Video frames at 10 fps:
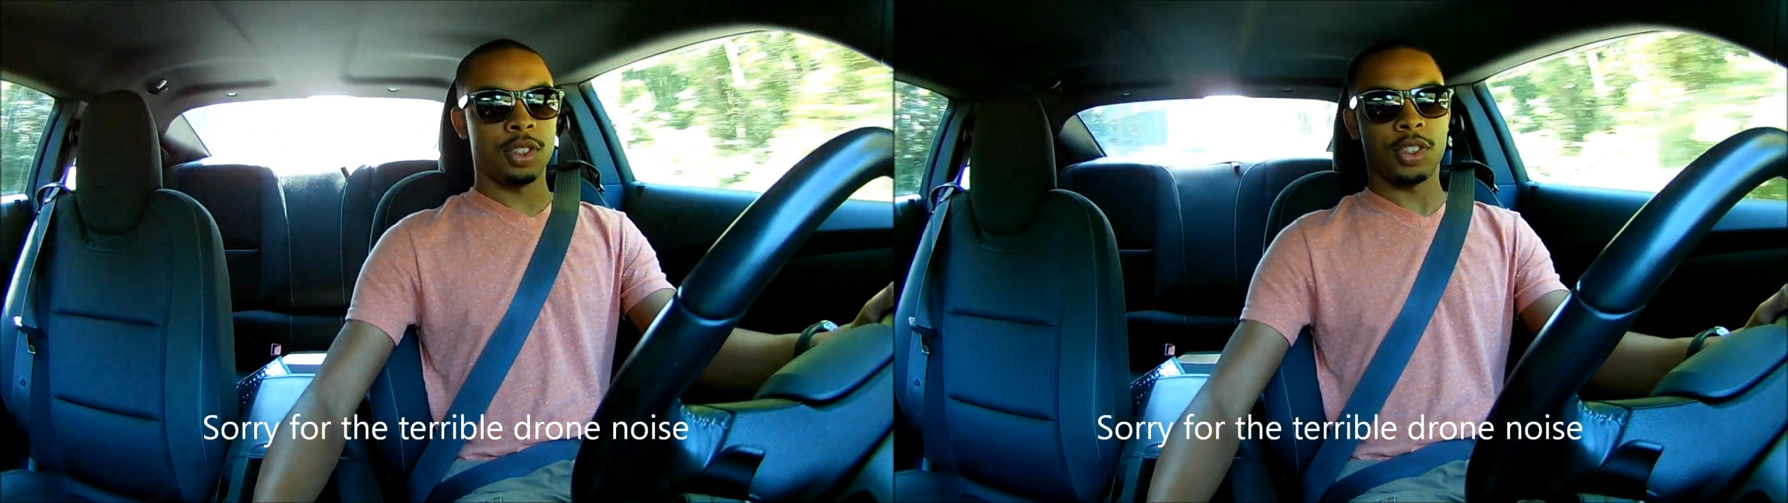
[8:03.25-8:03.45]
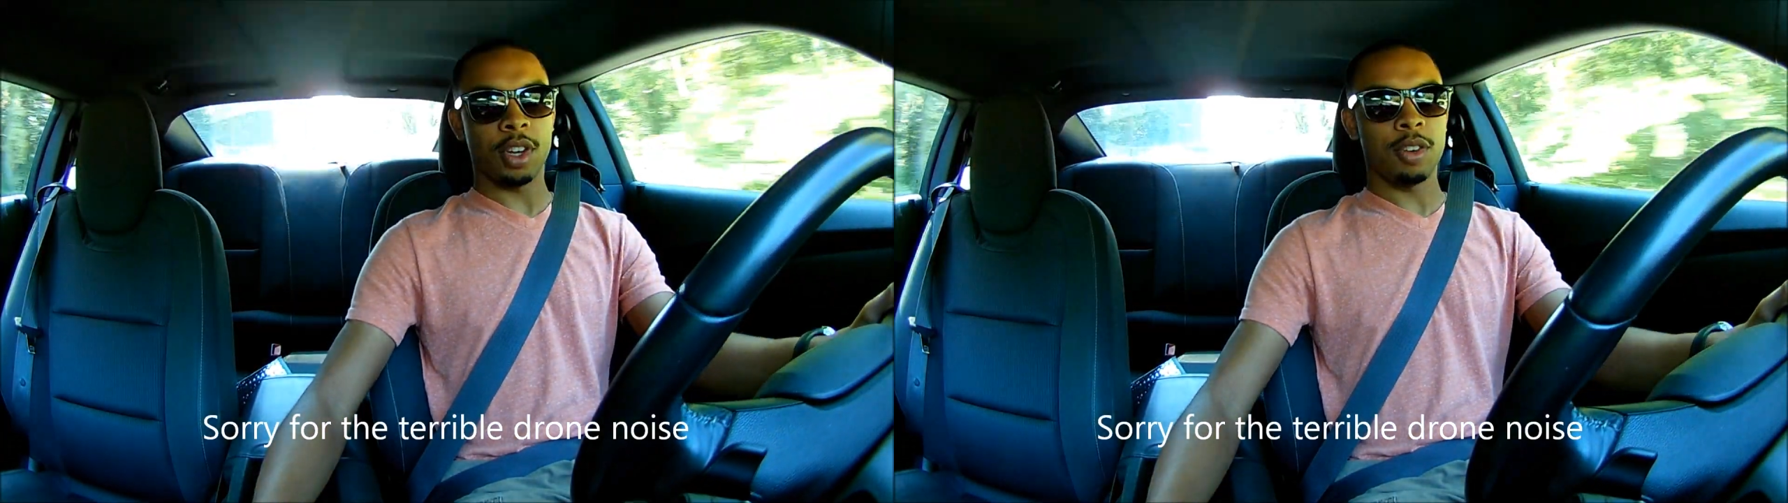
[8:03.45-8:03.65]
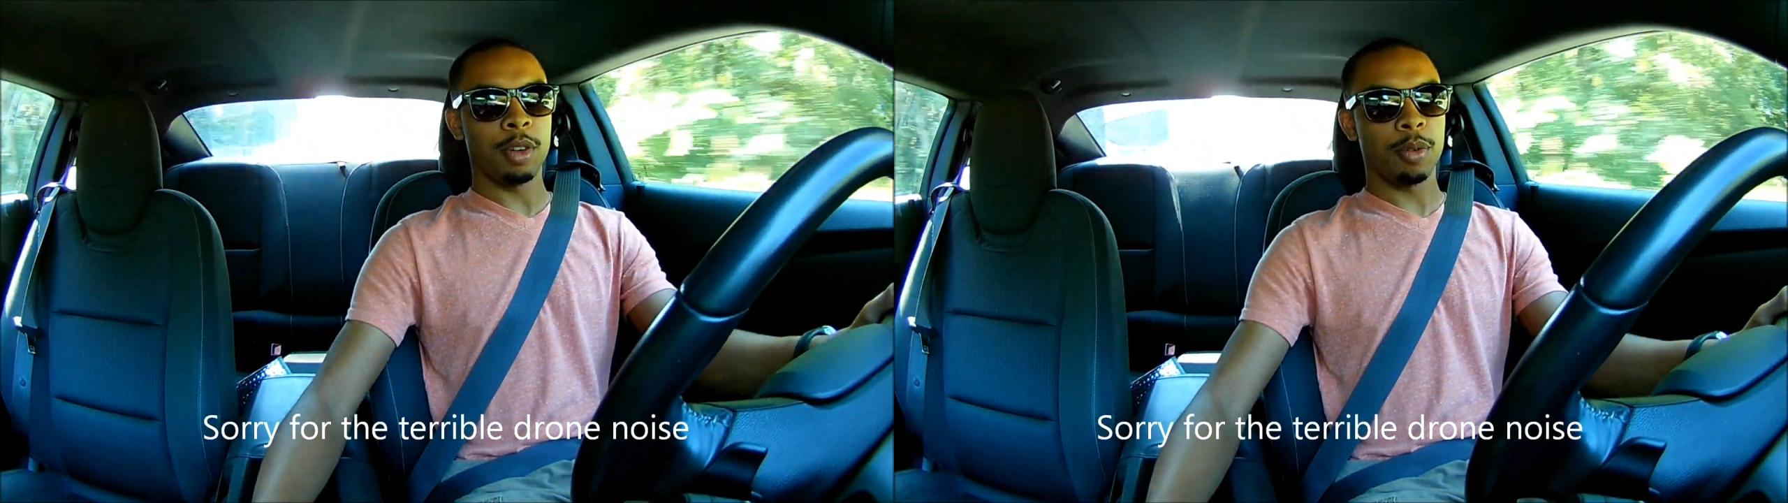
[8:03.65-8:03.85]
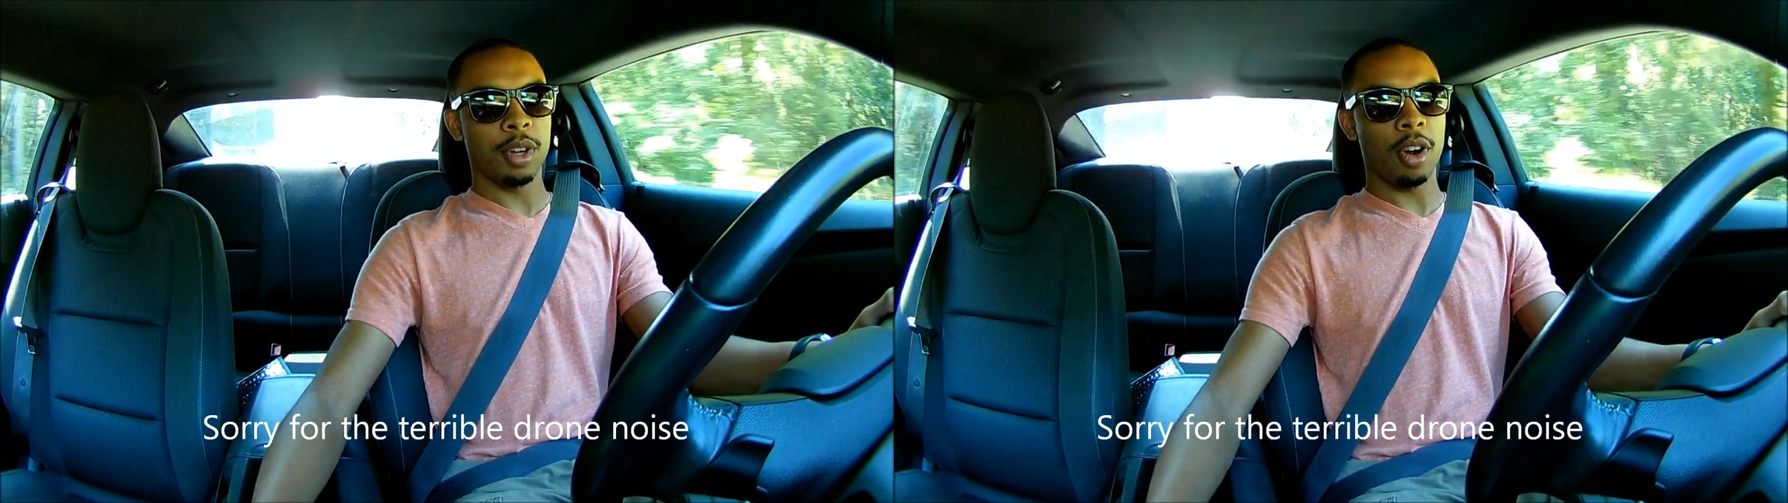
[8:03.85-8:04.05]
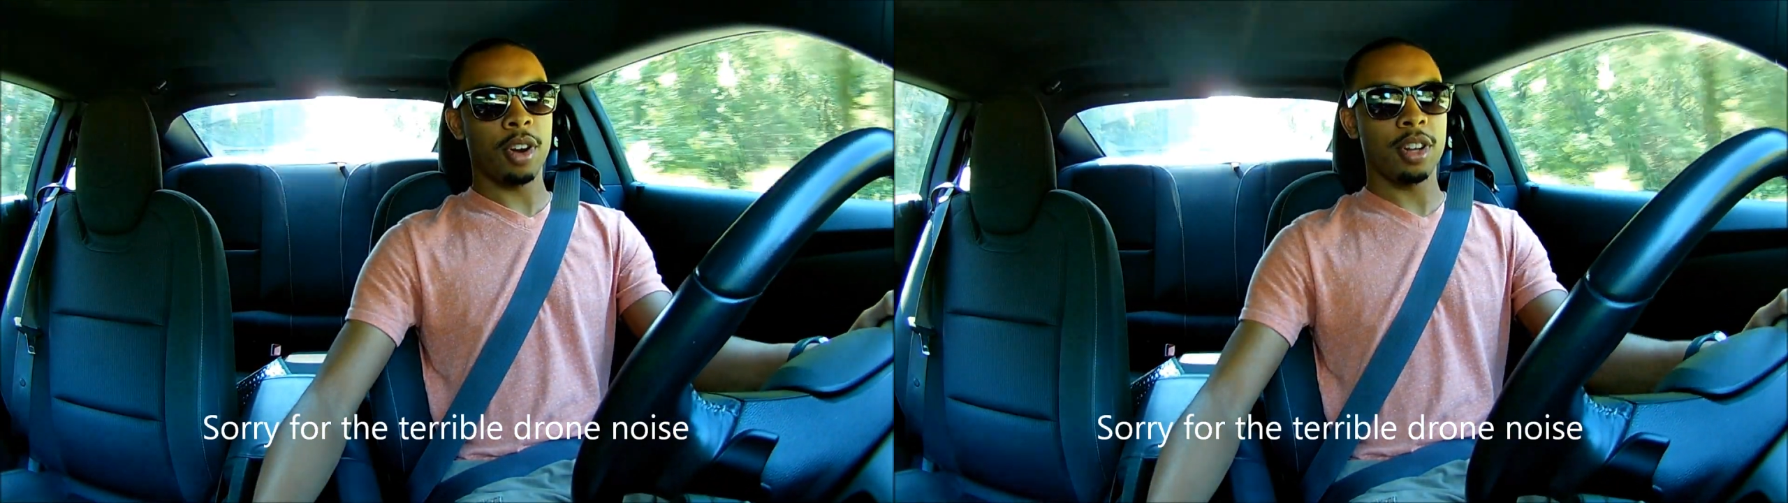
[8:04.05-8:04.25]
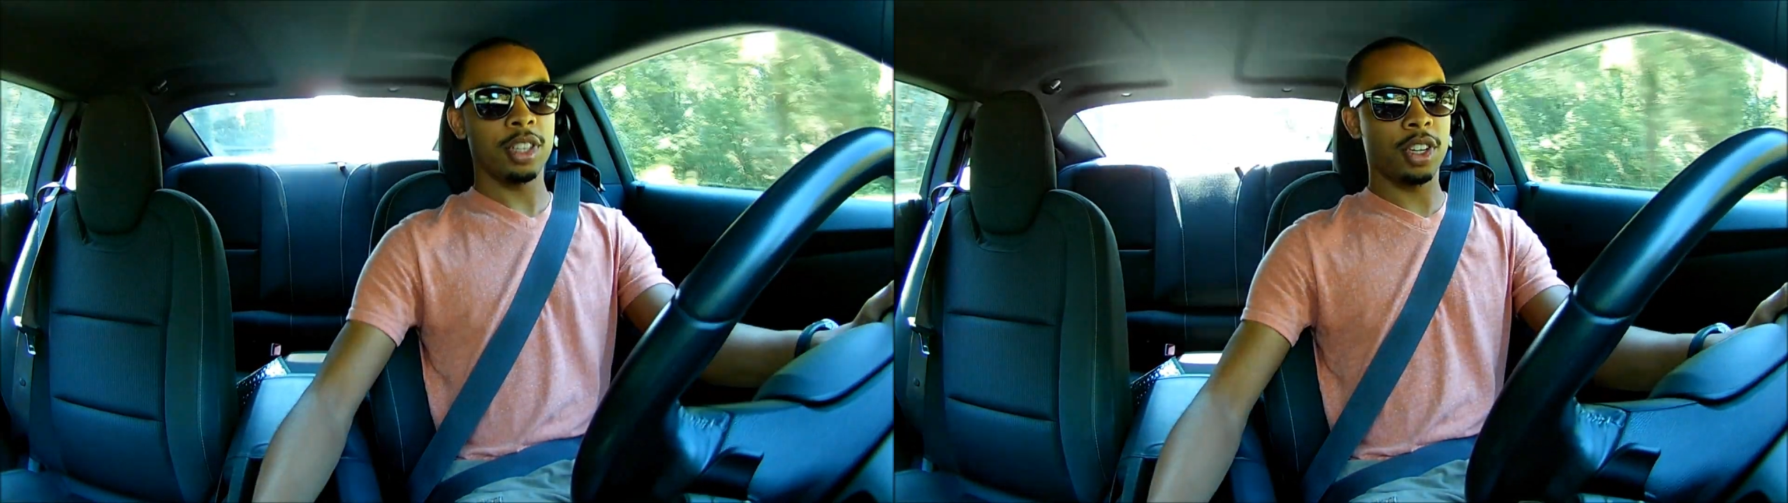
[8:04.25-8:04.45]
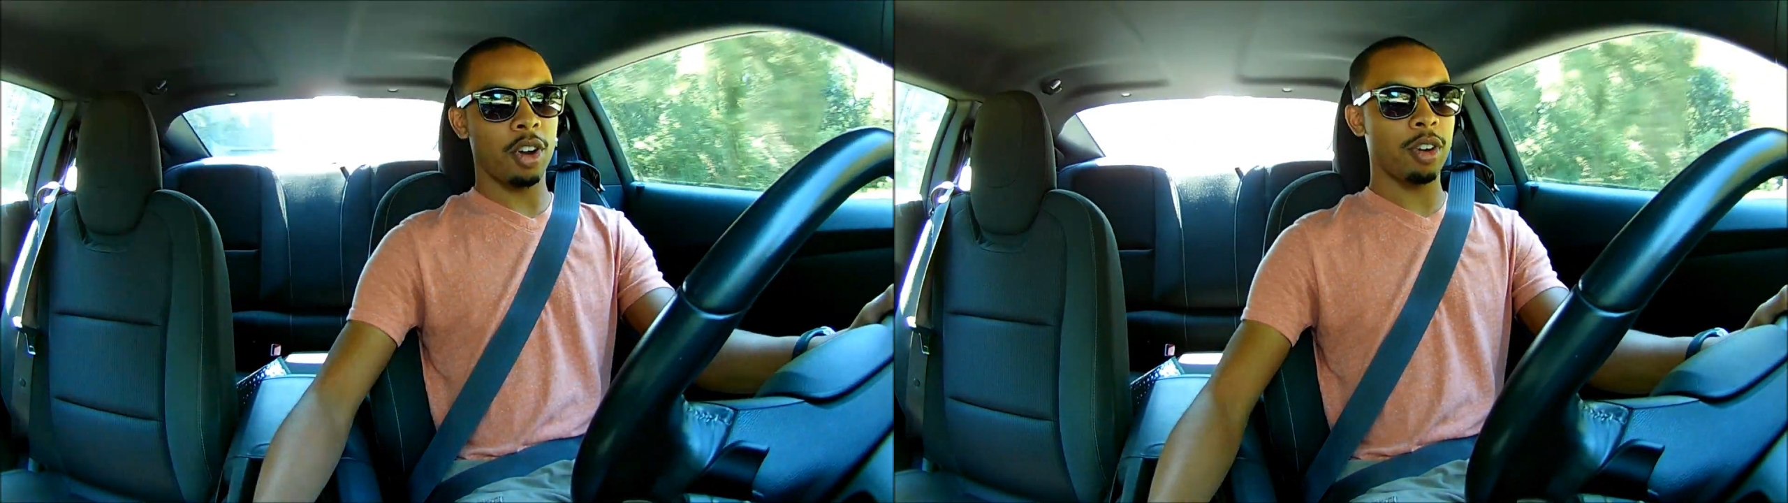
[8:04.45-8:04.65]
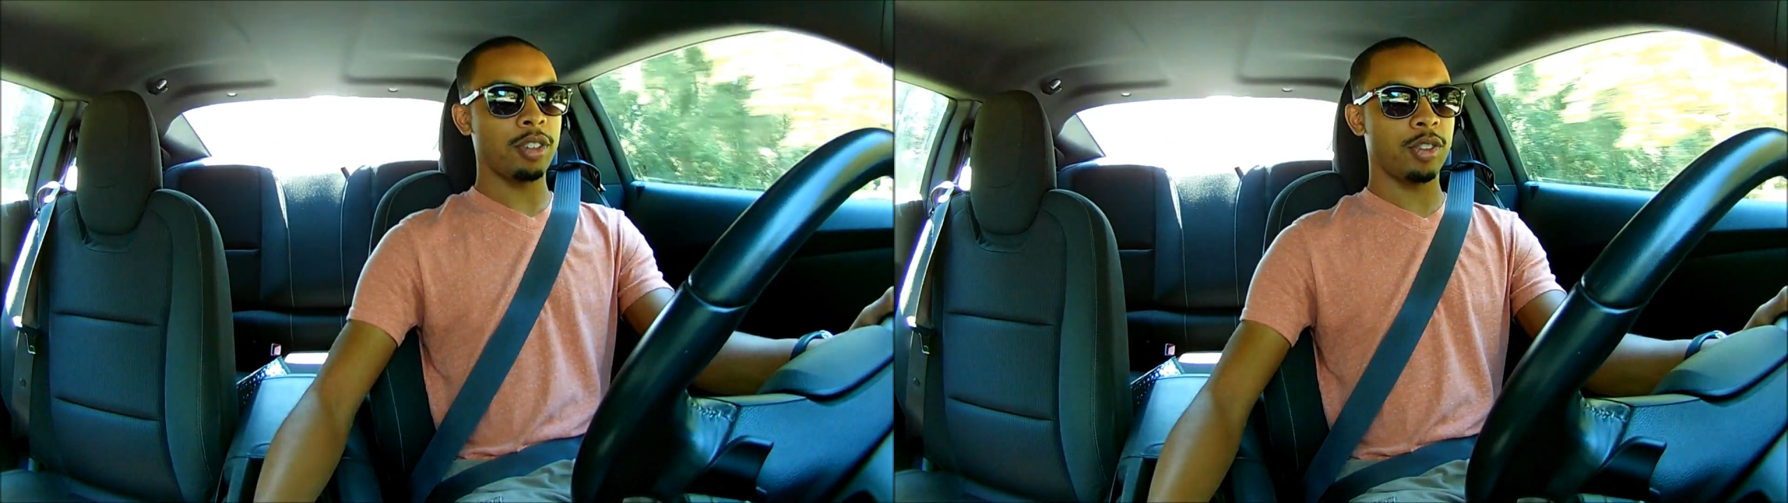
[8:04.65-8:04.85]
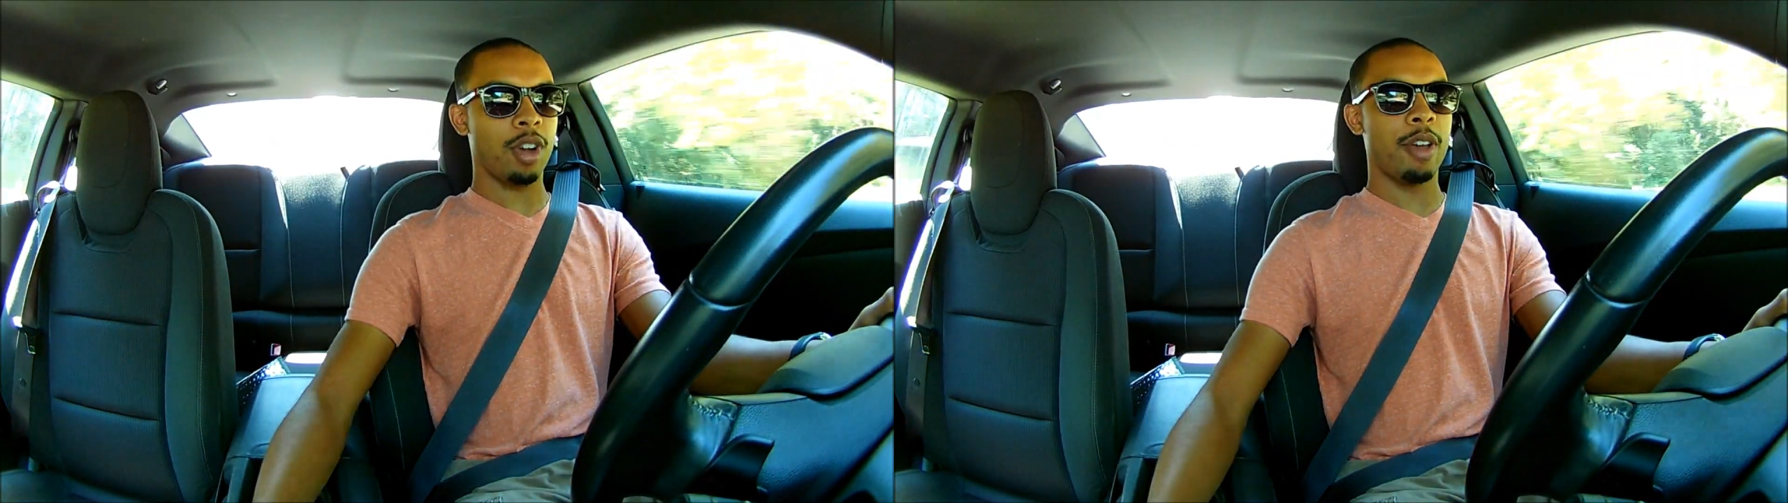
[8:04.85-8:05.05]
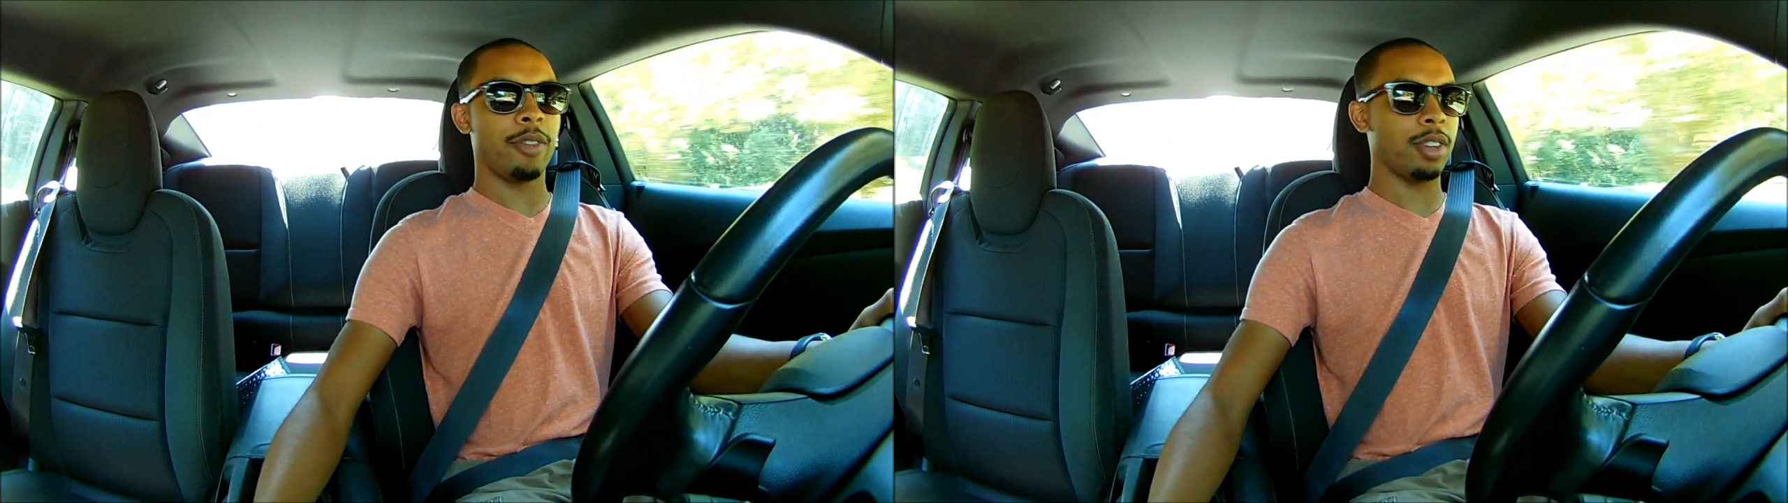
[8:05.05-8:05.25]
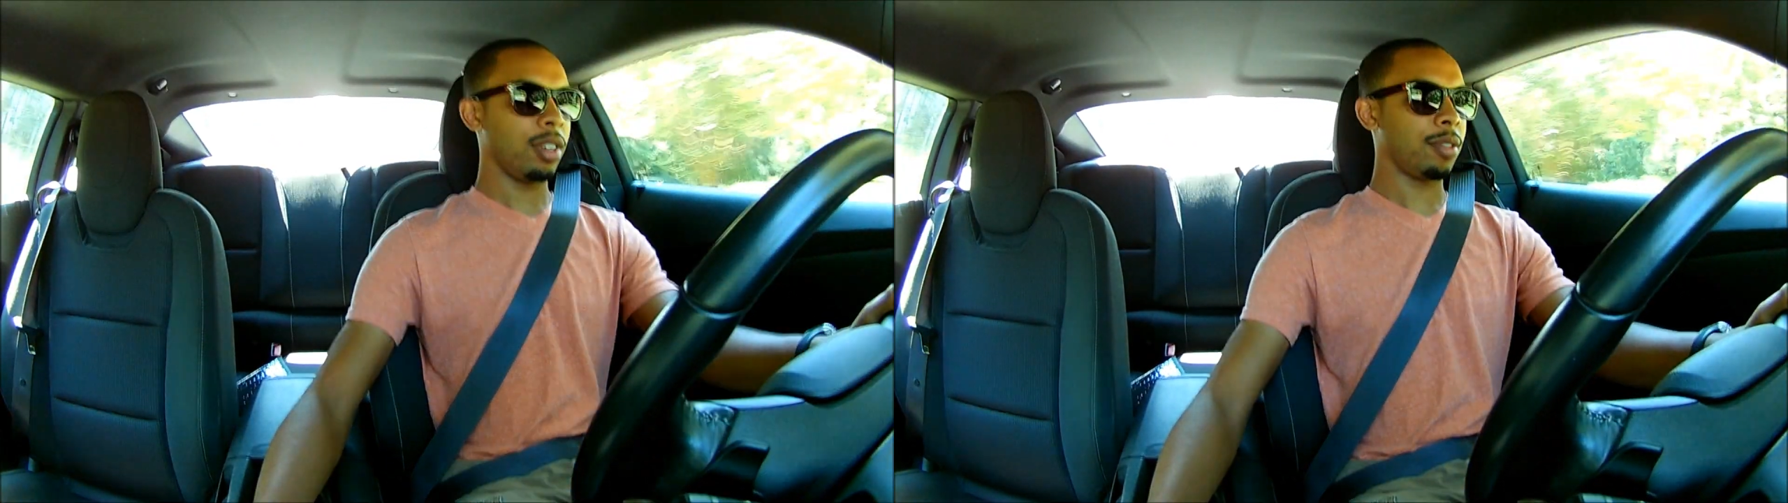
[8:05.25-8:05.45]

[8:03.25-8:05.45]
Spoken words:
So here we are in the car driving,